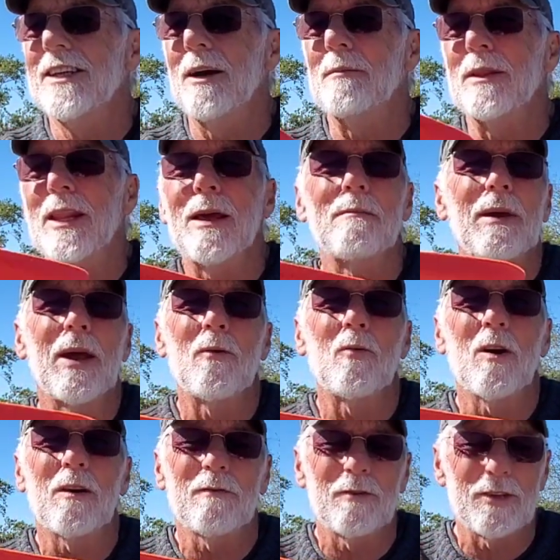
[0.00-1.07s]
I mean, they may
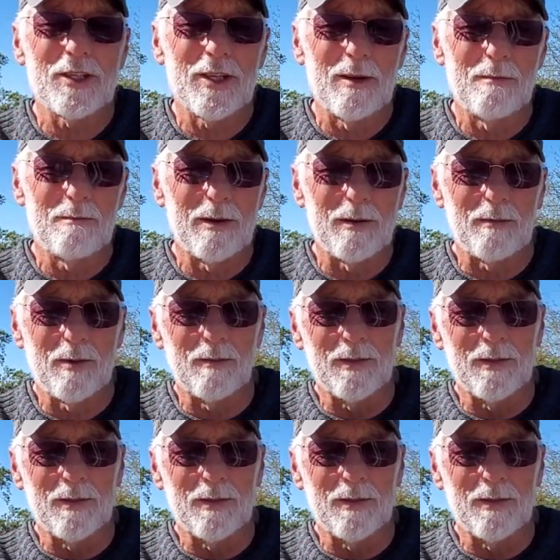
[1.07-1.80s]
work for some people,